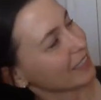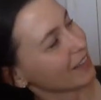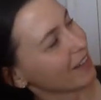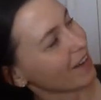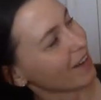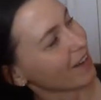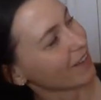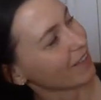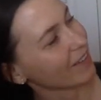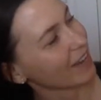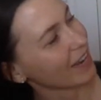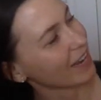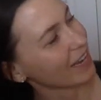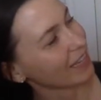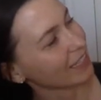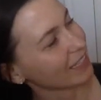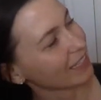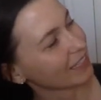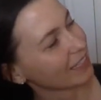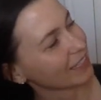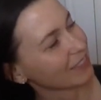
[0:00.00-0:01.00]
All
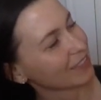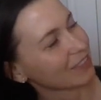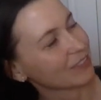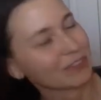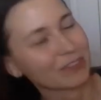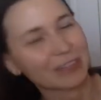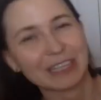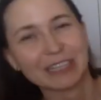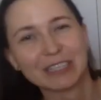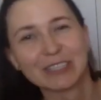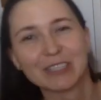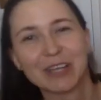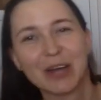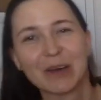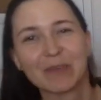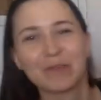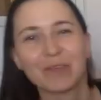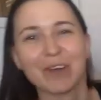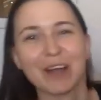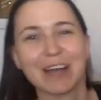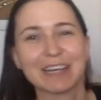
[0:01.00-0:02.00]
right, great
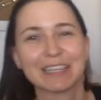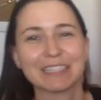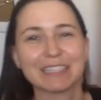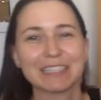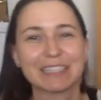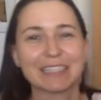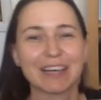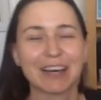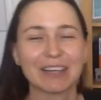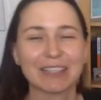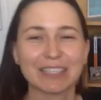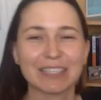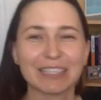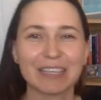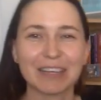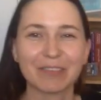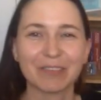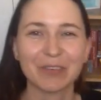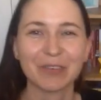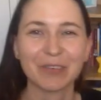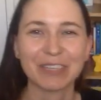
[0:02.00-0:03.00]
job, friends. I'll see
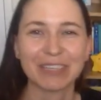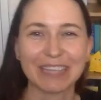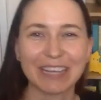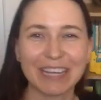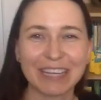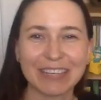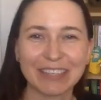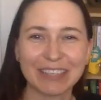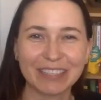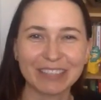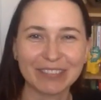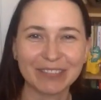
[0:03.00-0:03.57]
everyone later.